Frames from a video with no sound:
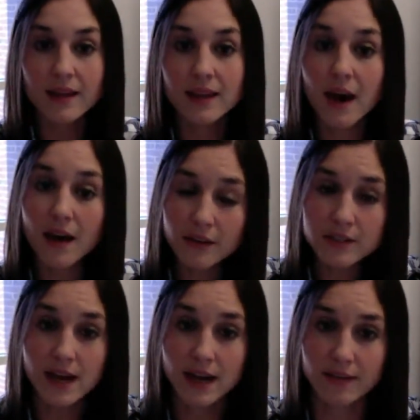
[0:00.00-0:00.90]
The other
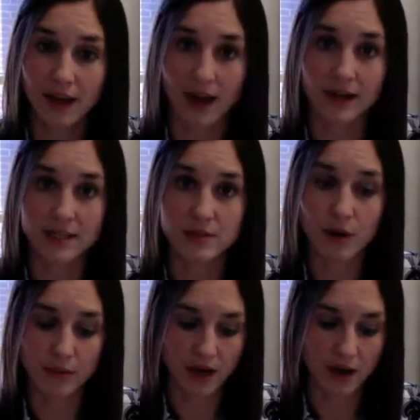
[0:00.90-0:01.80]
side of that is
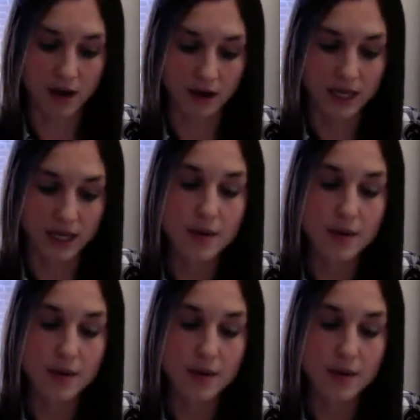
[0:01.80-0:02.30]
what we call